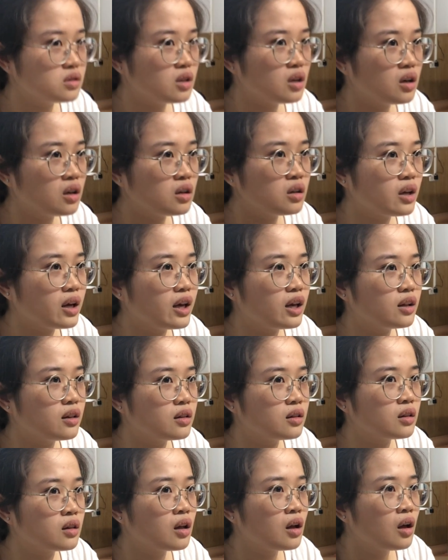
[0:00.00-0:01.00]
yeah, and
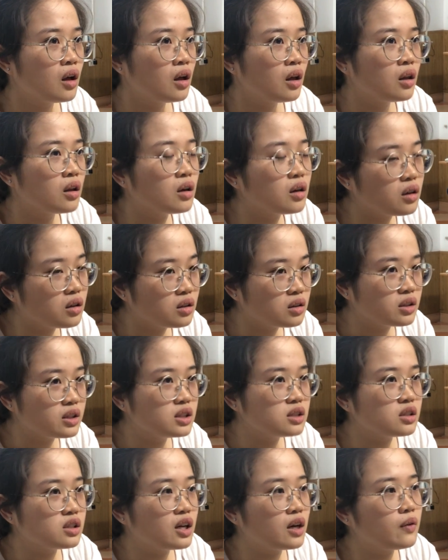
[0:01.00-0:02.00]

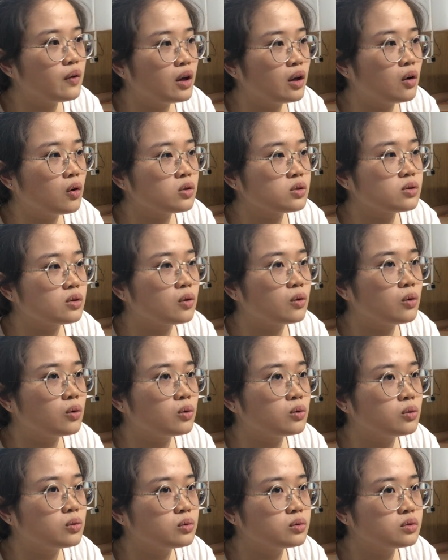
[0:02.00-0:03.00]
internet also
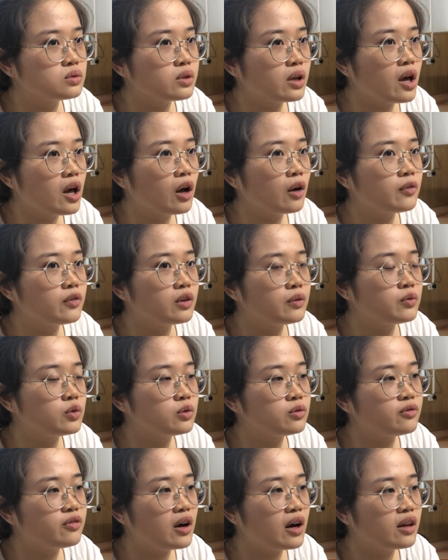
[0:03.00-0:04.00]
help them
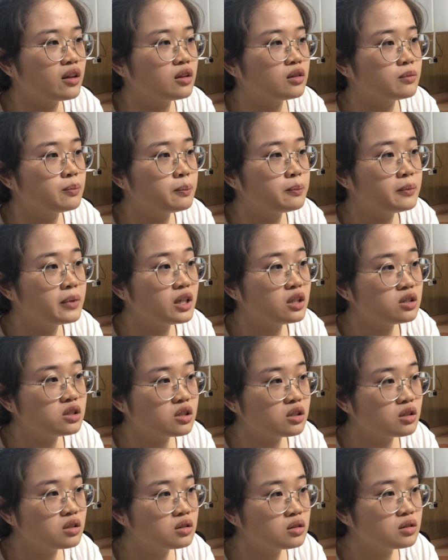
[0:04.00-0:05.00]
to find the
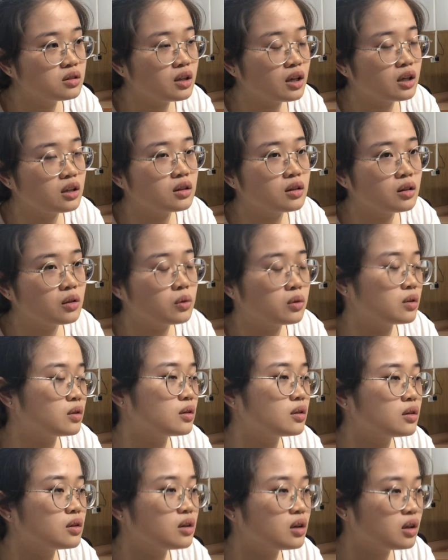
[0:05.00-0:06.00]
picture that
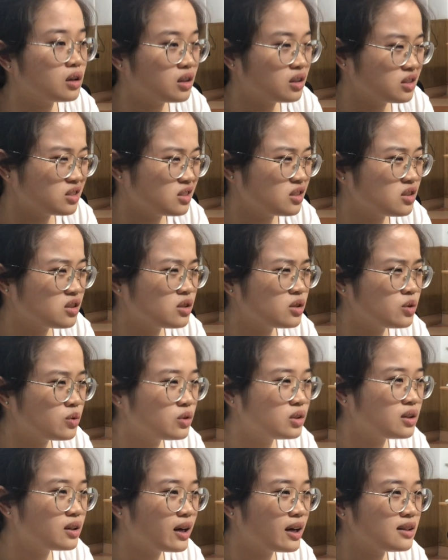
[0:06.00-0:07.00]
the
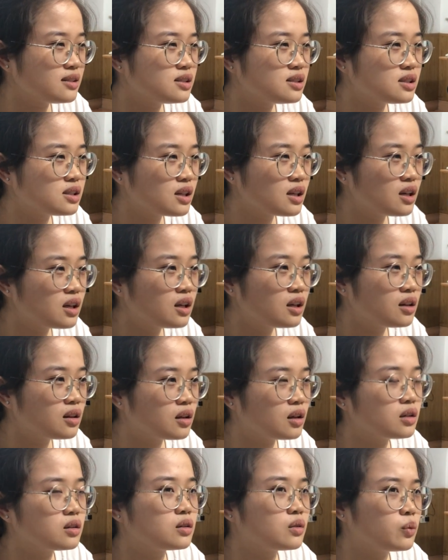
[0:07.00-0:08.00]
student can see
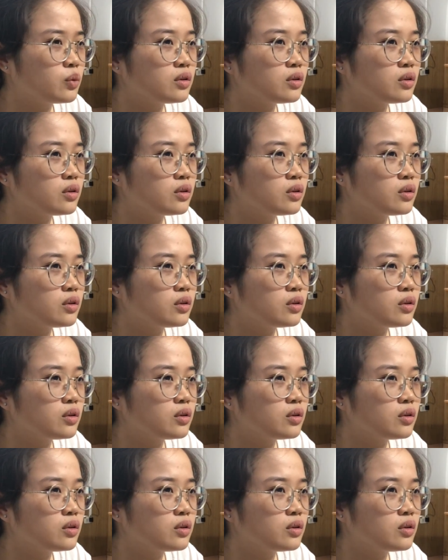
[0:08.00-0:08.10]
that